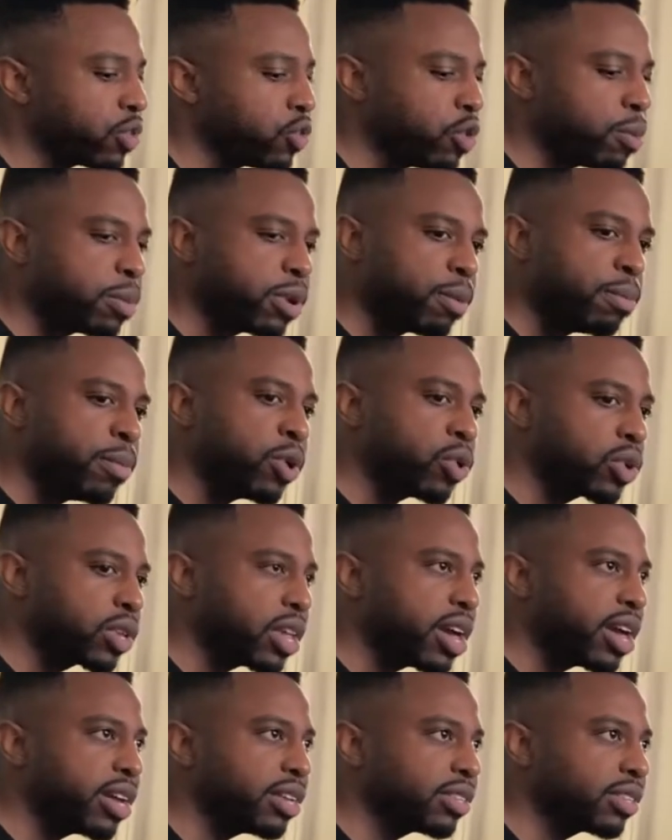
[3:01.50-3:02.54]
kind of grew up in a middle
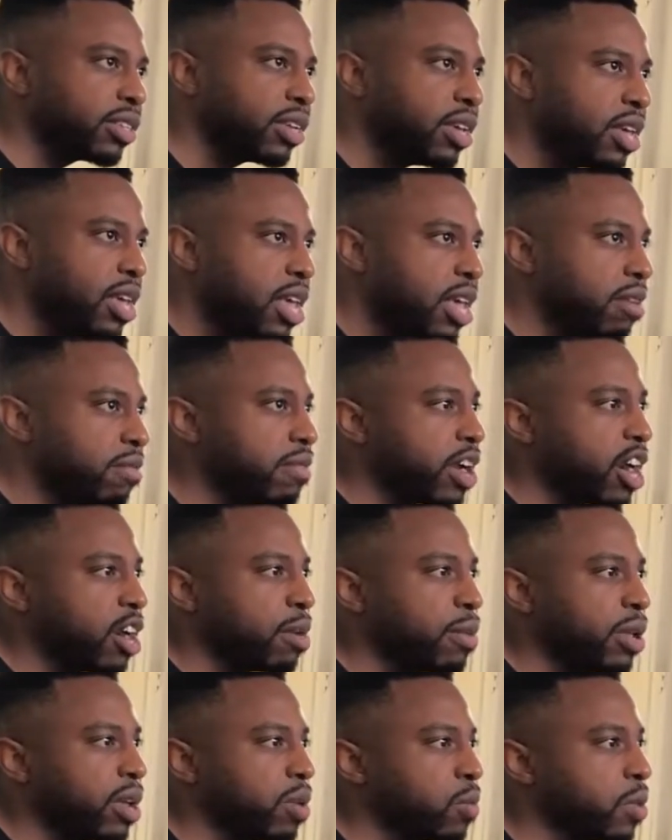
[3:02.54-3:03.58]
class
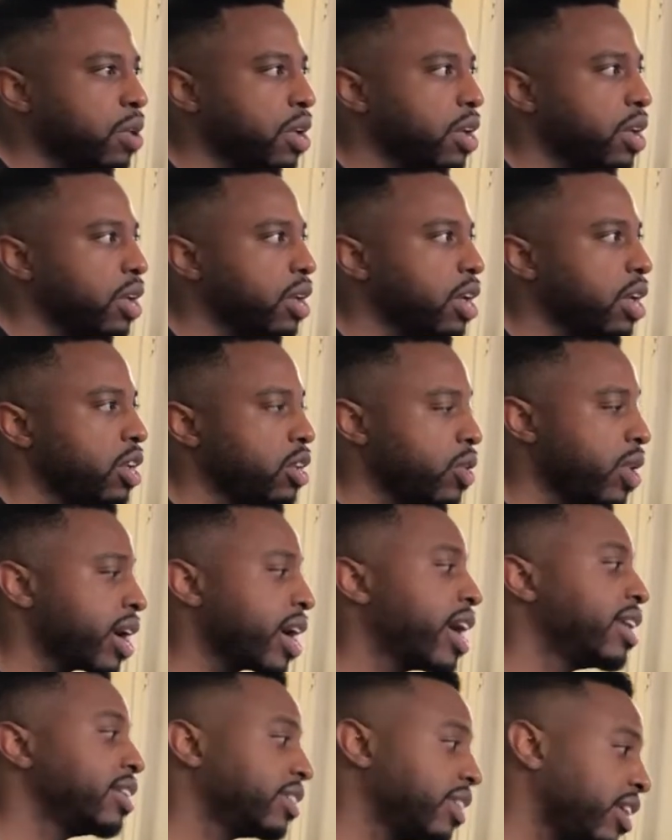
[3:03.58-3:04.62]
environment where, you know, I
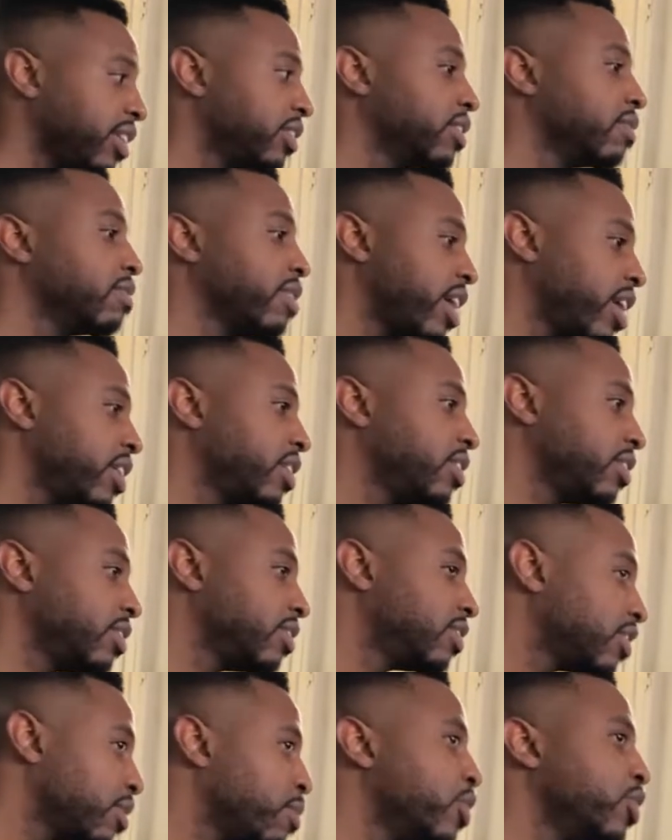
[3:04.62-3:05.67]
got a taste of like
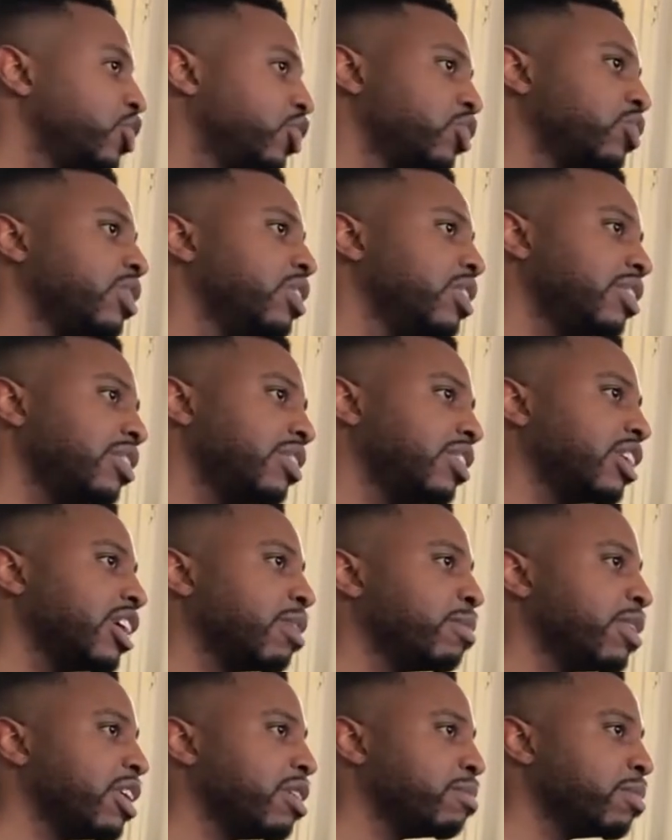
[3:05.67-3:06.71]
some of the streets, you know
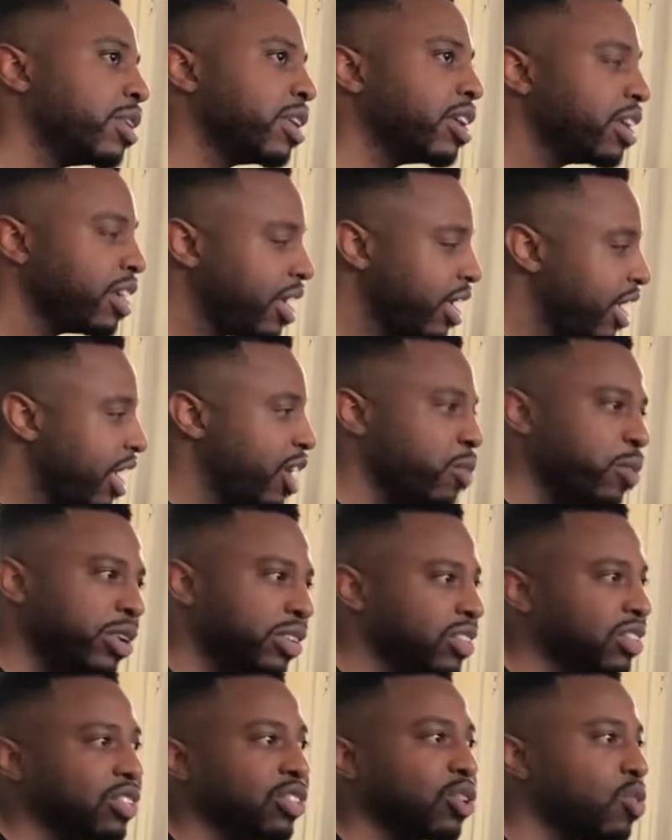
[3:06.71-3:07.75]
what I mean? But it
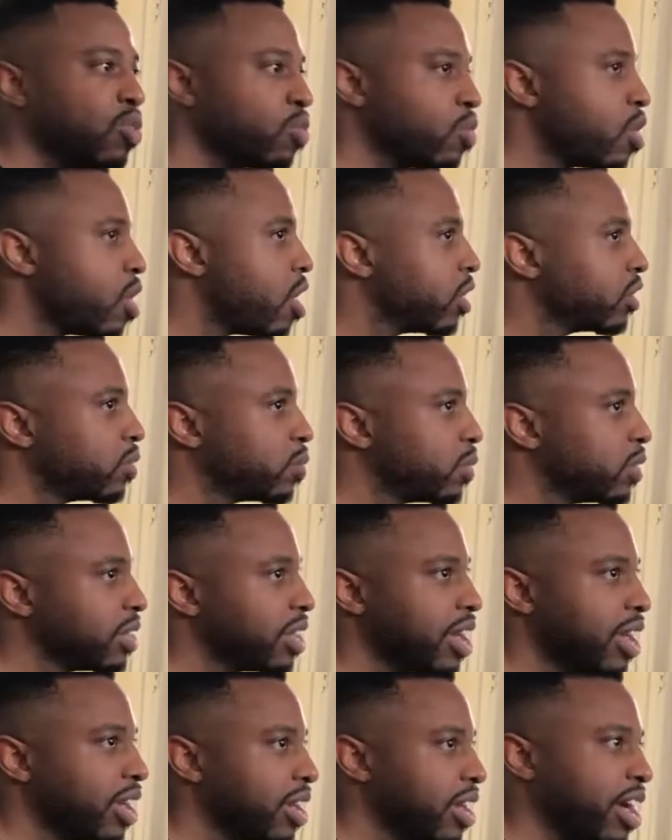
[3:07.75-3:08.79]
wasn't so raw to where
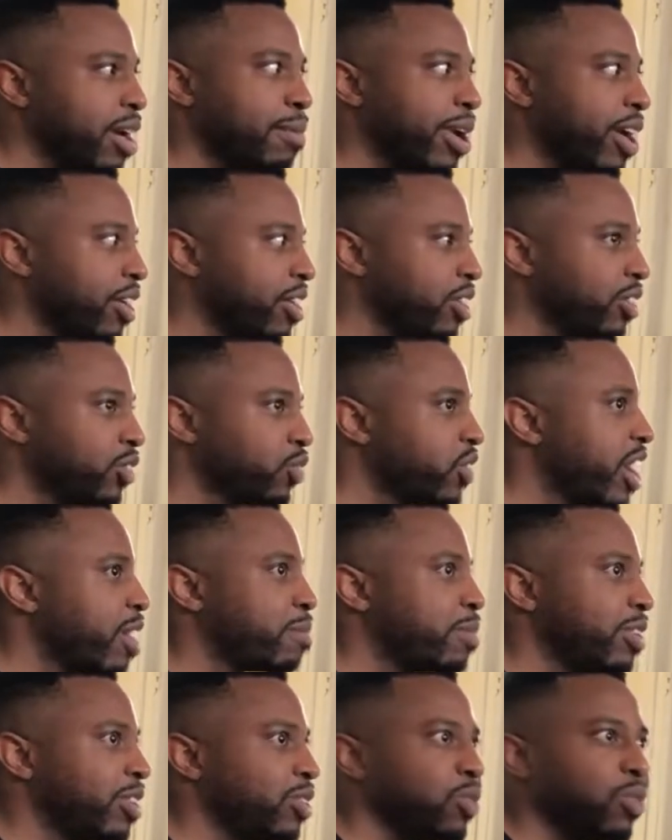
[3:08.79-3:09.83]
like I'm out here
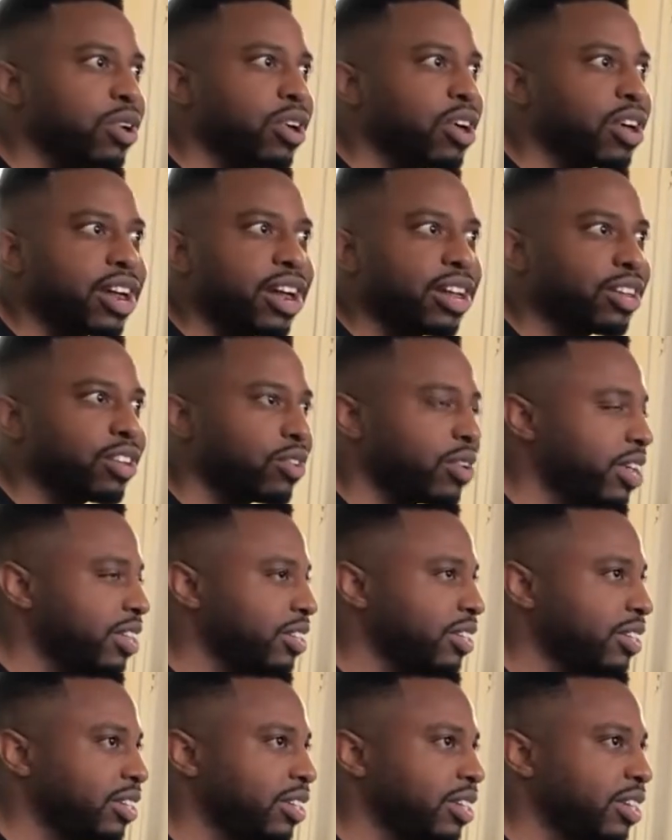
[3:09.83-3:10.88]
trapping and doing all kind of
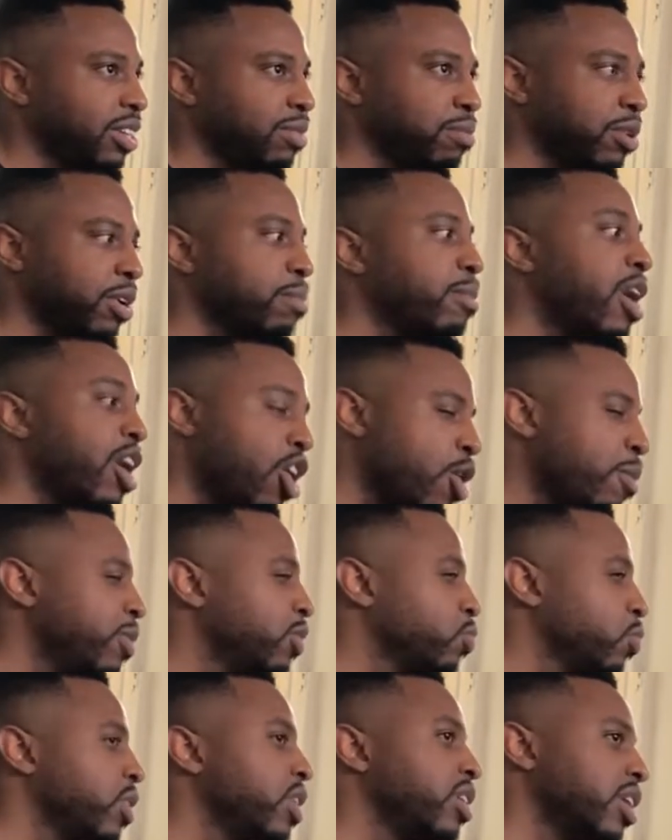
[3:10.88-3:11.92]
crazy shit. But my
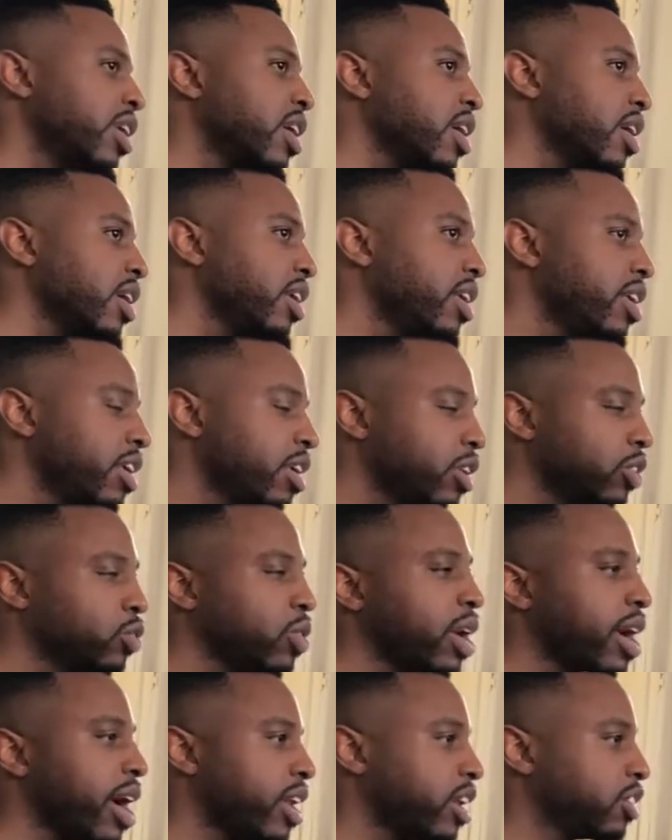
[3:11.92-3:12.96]
homies were into that,
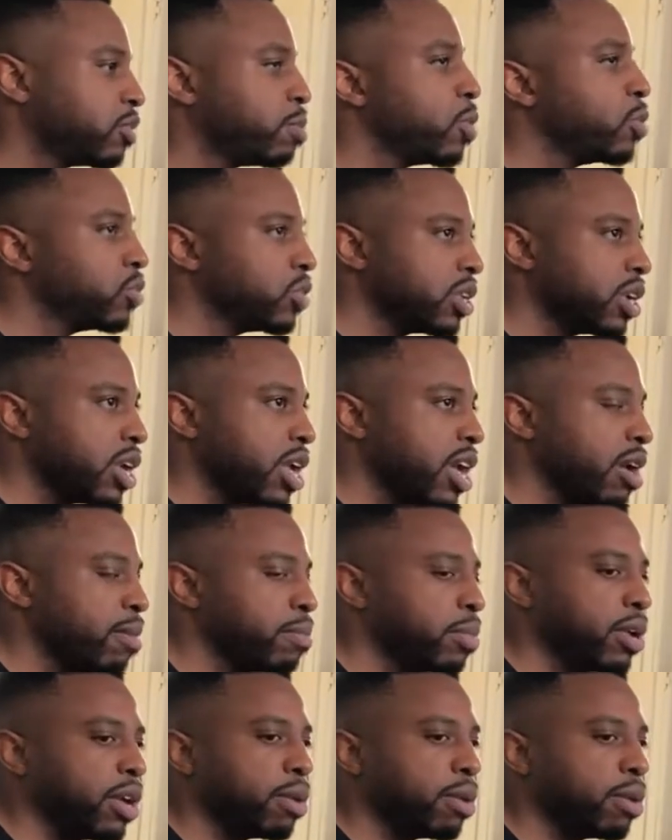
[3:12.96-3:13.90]
so I got exposure to that.